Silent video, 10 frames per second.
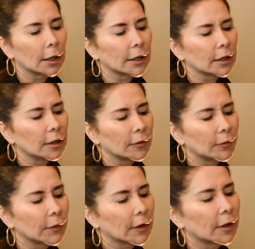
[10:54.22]
if
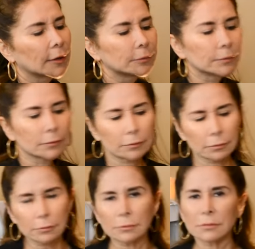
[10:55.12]

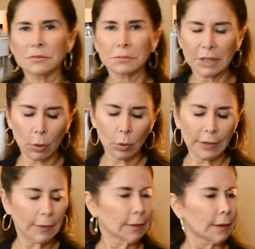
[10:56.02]
the
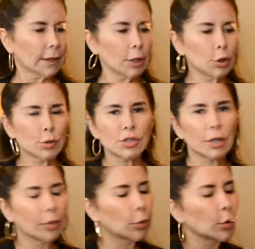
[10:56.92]
only thing that they use
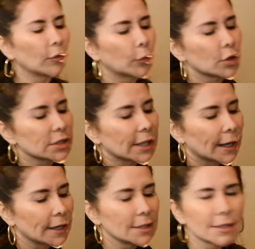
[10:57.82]
the 3 first
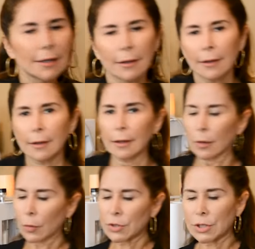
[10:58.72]
days,
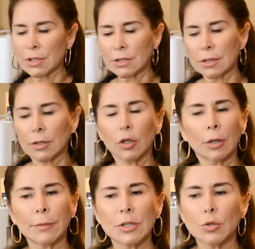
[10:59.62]
which is gonna
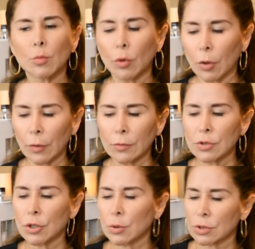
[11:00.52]
be tomorrow,
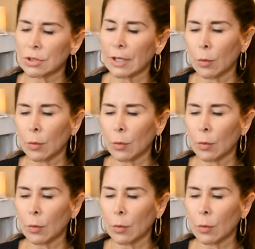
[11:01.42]
Tuesday,